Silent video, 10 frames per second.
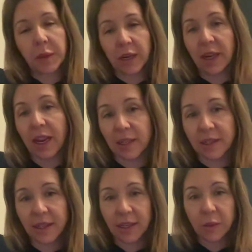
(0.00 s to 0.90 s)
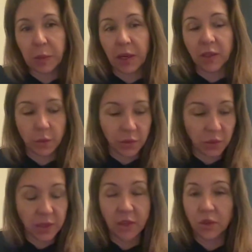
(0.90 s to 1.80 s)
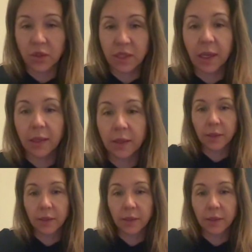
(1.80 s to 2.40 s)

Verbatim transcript: but enhance the experience, which was interesting.